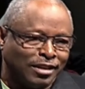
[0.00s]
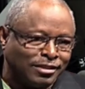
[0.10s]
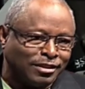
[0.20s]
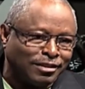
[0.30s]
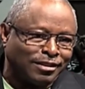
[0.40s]

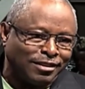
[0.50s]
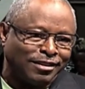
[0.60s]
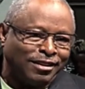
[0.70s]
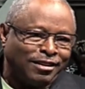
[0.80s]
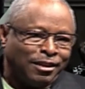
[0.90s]
doesn't it?
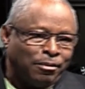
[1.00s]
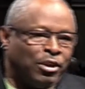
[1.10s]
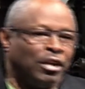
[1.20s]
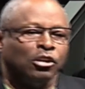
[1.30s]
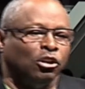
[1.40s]
But
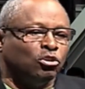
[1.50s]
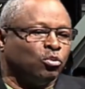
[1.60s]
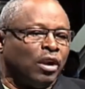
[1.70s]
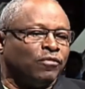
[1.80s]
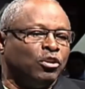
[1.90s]
it includes
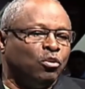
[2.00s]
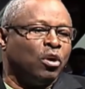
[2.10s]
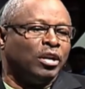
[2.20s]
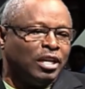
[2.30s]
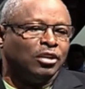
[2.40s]
whatever you
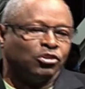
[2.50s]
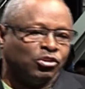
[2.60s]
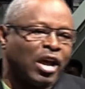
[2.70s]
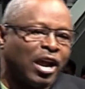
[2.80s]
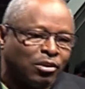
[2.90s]
want, need, or
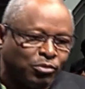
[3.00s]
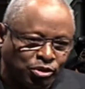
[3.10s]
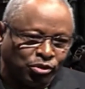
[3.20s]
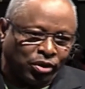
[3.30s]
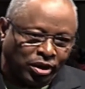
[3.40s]
desire. Would
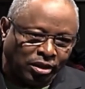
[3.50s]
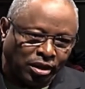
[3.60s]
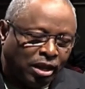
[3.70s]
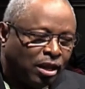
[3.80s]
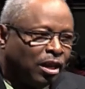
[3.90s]
you agree?
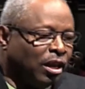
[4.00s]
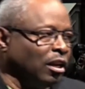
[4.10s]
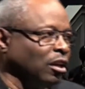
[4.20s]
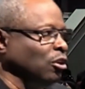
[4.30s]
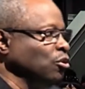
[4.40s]
It
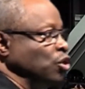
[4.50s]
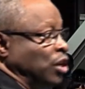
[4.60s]
includes your